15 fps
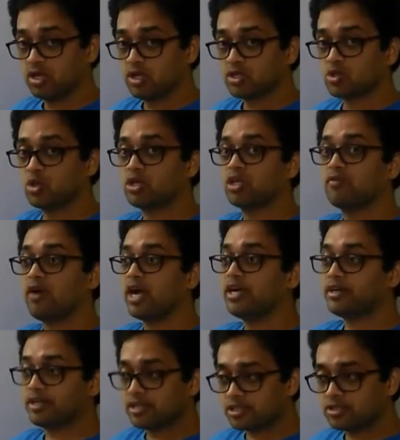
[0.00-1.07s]
So
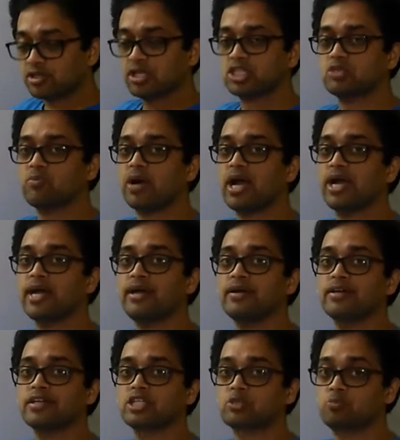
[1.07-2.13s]
divide distance by
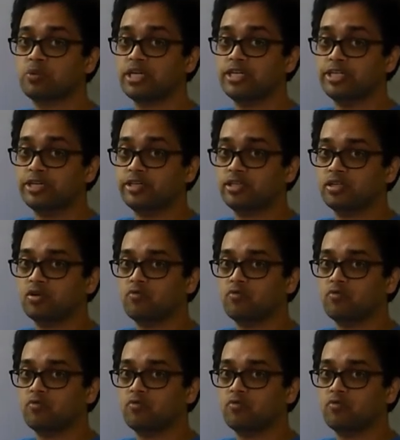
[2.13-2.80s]
speed.